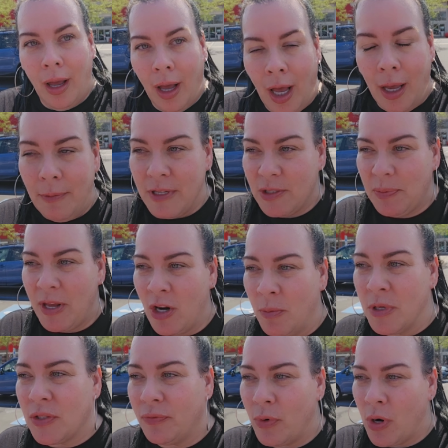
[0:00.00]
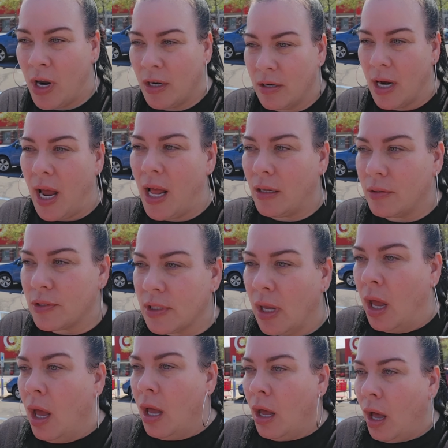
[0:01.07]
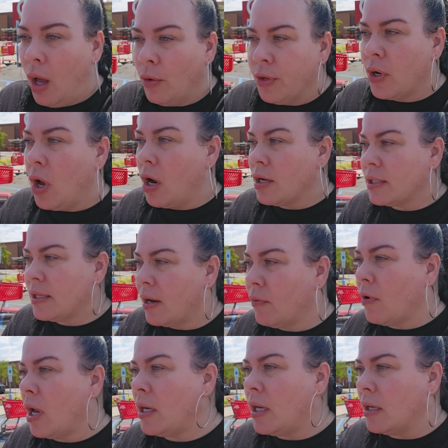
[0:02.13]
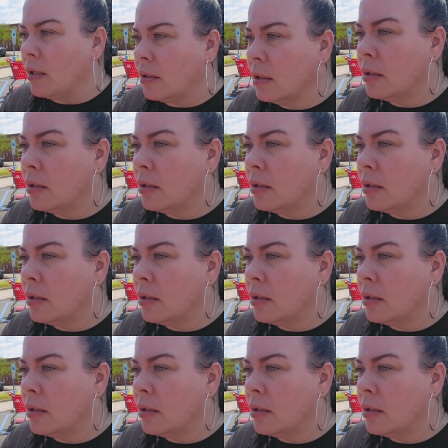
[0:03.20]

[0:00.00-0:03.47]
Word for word: Well, we spent almost $400. Oh, the car's not running.